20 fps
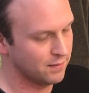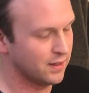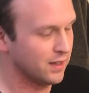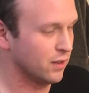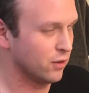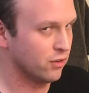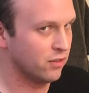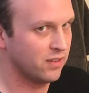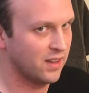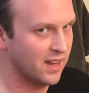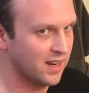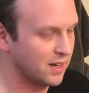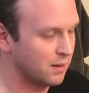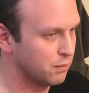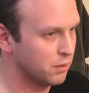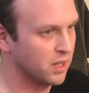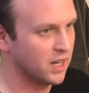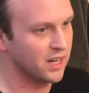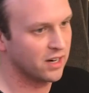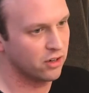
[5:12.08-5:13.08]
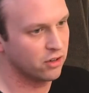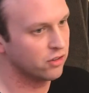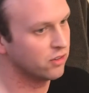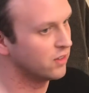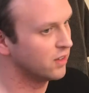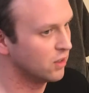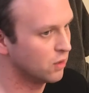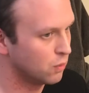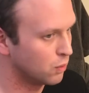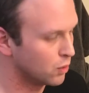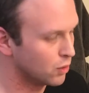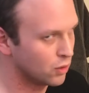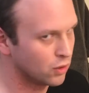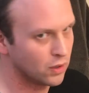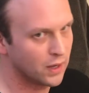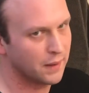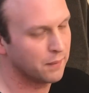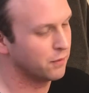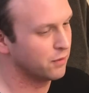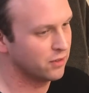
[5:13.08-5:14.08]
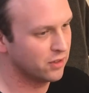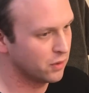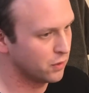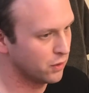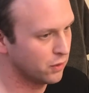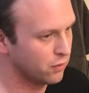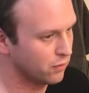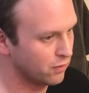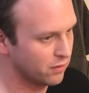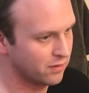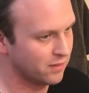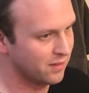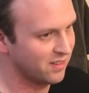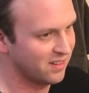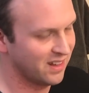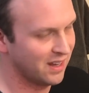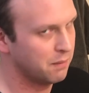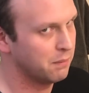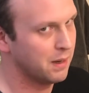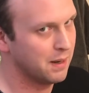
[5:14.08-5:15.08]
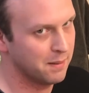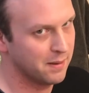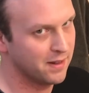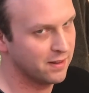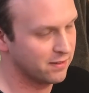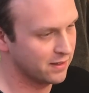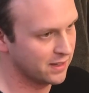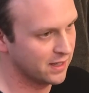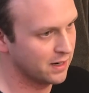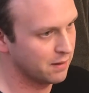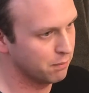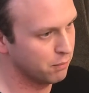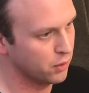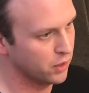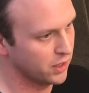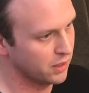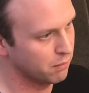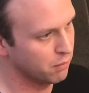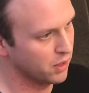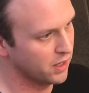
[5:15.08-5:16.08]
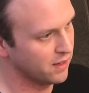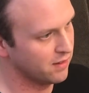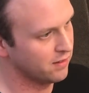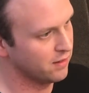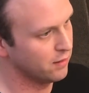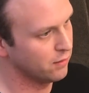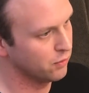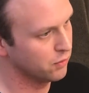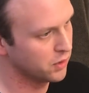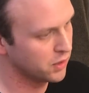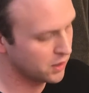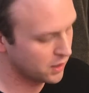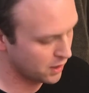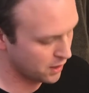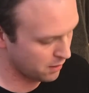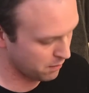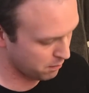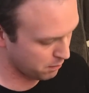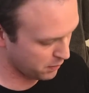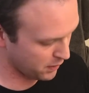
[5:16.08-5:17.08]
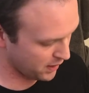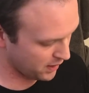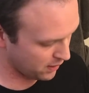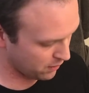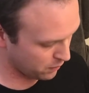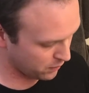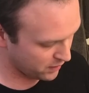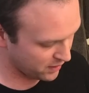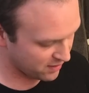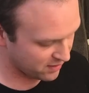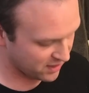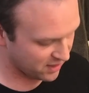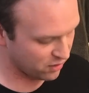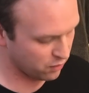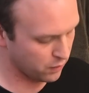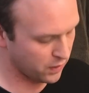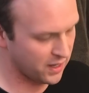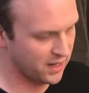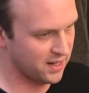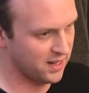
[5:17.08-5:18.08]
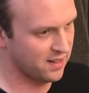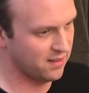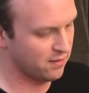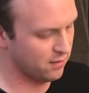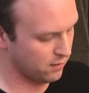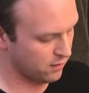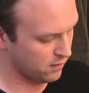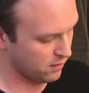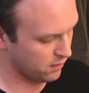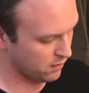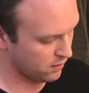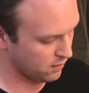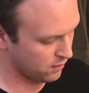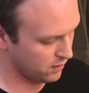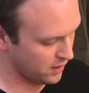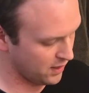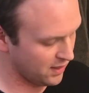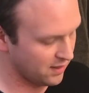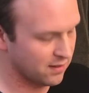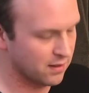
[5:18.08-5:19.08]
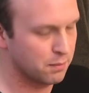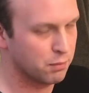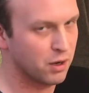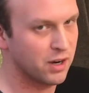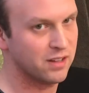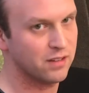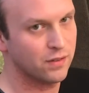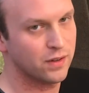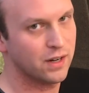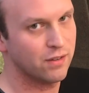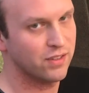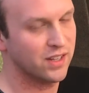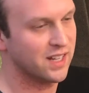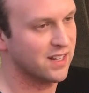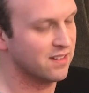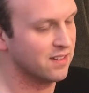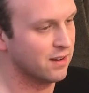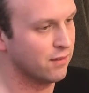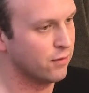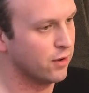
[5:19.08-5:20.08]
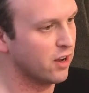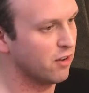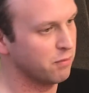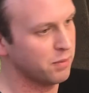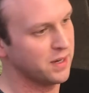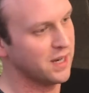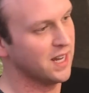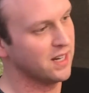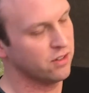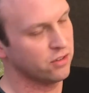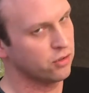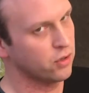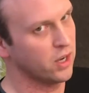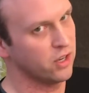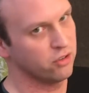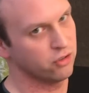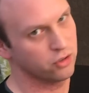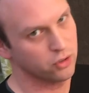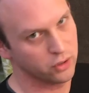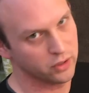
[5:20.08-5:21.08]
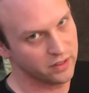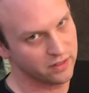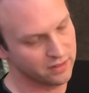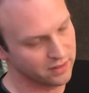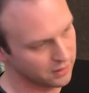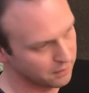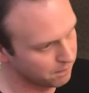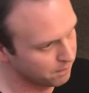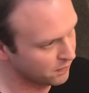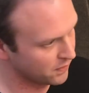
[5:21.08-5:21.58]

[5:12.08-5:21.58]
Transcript: either sanding block or steel wool. Don't use sandpaper, that's kind of pretty abrasive. But when this gets wet, it's abrasive enough to get stuff off, but not to scratch your toilet seat.